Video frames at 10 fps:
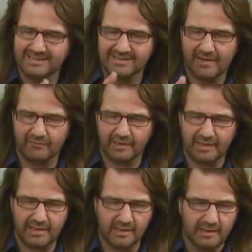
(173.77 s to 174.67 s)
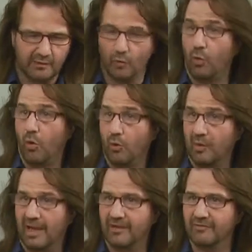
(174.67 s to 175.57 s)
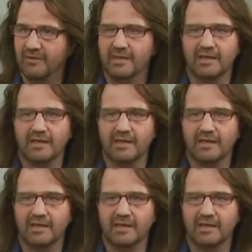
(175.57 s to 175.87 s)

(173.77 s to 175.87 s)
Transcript: definitely your whole life.